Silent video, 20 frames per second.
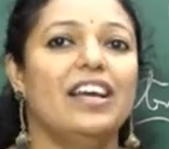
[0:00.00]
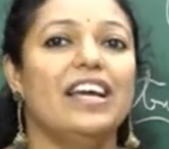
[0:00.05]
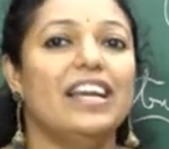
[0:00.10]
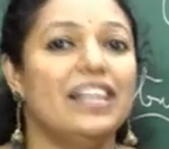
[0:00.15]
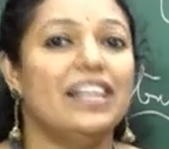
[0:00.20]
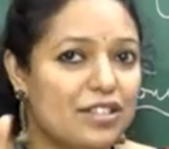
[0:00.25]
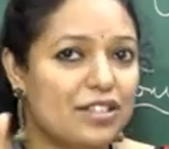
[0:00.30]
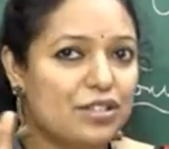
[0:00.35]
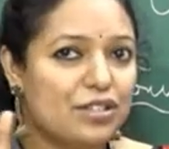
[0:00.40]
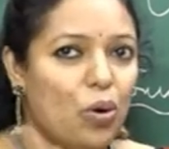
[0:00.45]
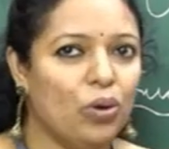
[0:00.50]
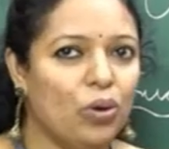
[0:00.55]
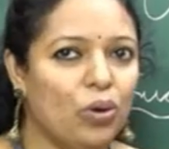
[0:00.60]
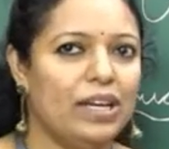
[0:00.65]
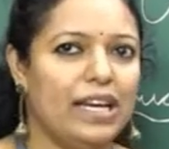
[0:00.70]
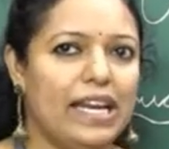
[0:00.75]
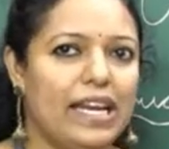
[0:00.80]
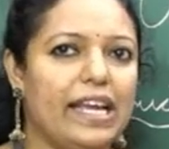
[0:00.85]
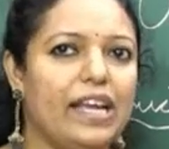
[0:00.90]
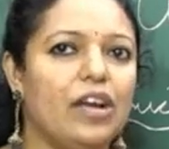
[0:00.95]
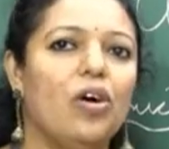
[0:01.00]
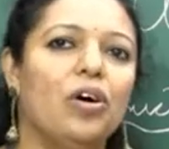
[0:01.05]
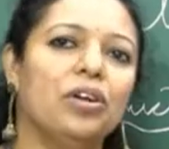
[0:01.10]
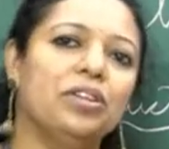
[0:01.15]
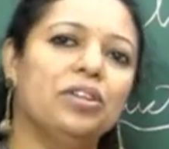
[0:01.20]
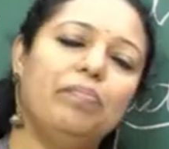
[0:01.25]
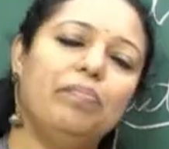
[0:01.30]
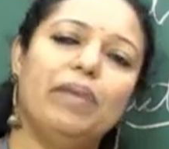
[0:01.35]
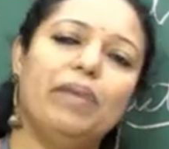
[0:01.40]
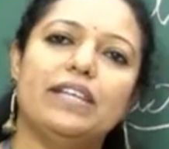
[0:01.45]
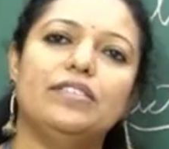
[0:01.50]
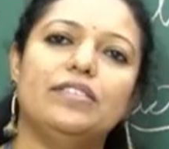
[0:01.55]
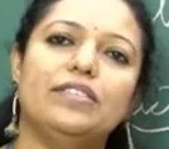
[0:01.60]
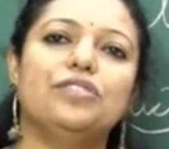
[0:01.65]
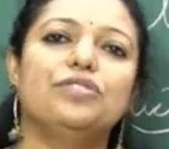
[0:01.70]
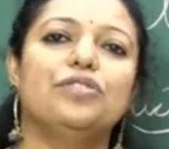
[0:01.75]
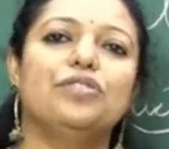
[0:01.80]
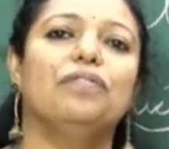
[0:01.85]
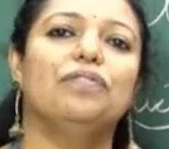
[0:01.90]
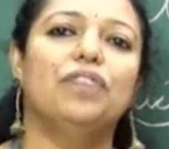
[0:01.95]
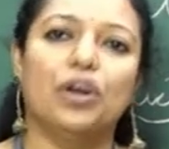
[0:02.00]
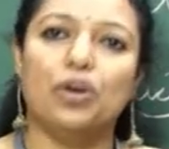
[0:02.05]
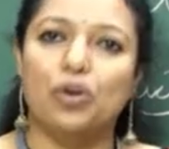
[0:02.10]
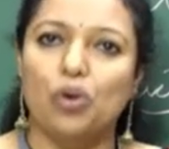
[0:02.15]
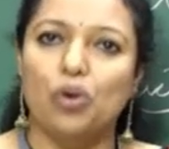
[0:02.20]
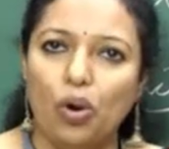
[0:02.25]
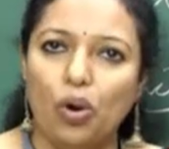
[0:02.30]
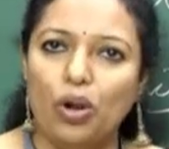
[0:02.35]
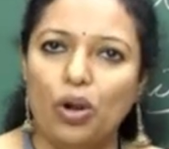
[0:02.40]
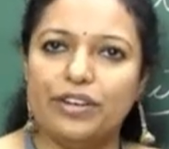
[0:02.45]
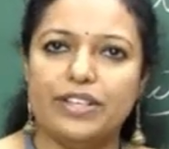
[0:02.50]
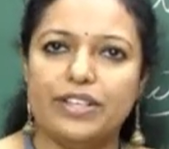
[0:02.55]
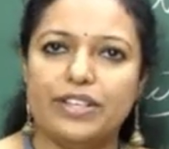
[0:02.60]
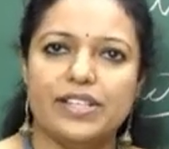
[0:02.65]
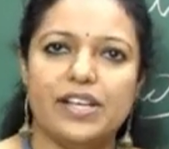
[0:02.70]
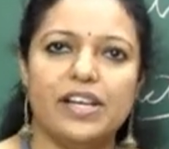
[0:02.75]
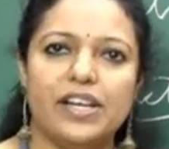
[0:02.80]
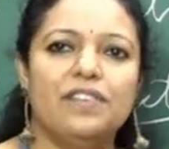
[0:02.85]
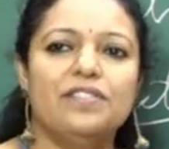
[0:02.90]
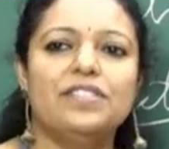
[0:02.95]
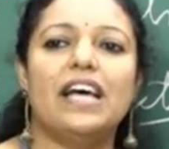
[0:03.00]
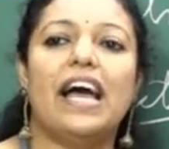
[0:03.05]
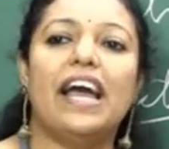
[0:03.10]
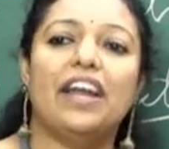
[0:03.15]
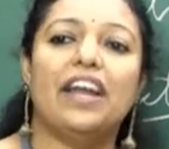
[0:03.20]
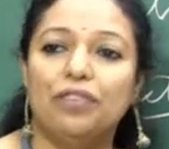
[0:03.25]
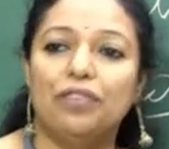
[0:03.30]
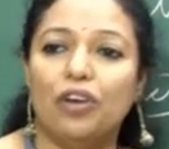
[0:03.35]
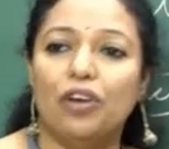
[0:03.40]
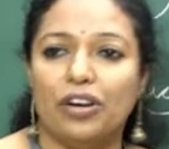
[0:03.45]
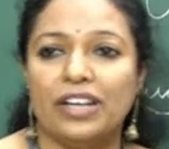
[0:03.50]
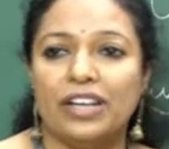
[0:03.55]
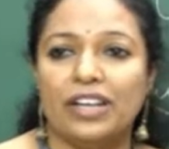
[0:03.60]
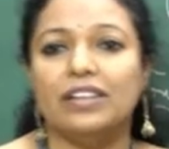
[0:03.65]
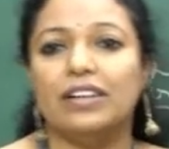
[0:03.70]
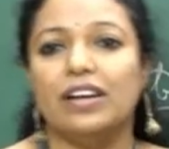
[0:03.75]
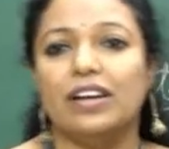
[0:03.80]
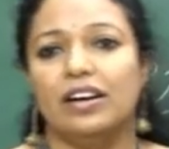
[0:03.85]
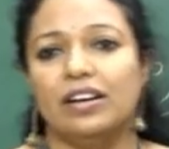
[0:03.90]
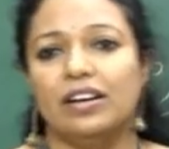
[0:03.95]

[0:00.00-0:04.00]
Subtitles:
It is only on the basis of the gold reserves and foreign